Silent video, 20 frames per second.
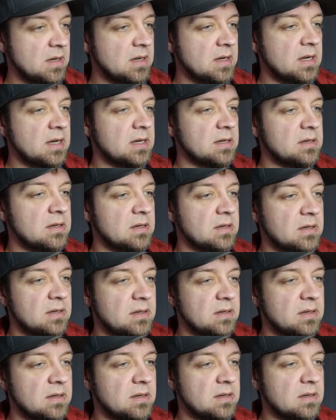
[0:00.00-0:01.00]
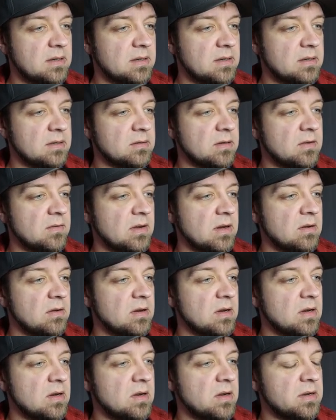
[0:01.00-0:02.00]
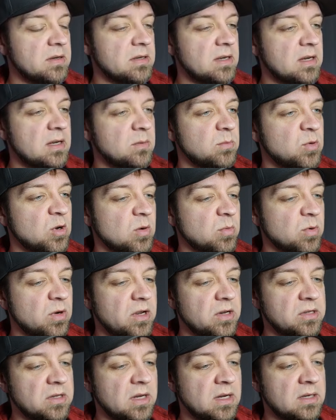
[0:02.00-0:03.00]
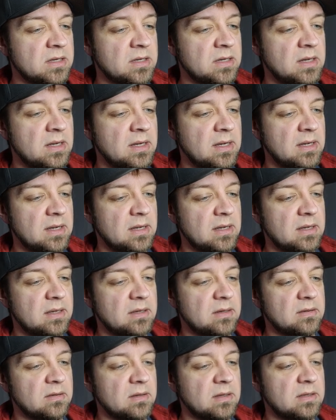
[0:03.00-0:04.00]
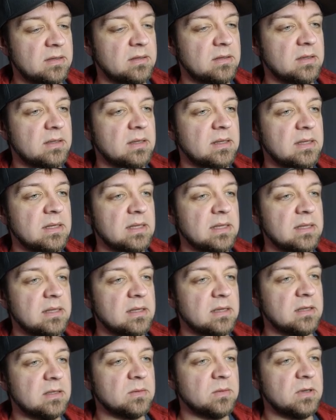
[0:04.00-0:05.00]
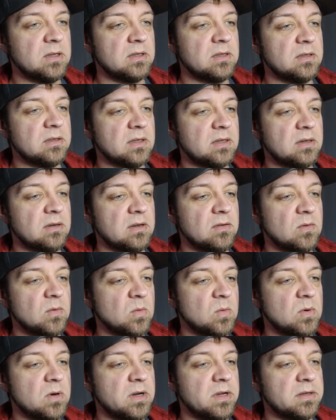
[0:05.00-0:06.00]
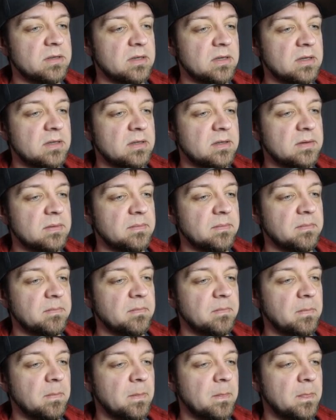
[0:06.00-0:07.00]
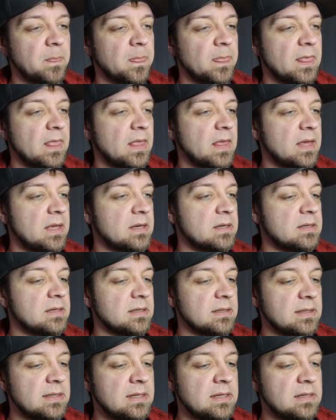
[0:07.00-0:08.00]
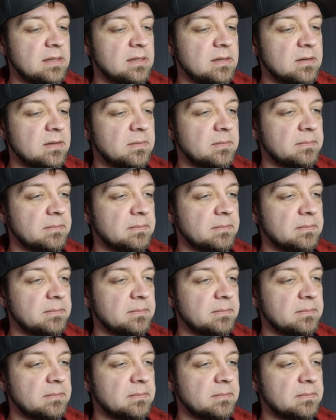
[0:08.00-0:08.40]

cut. So I have area content book project. So let's delete this one since I don't even want it. Delete.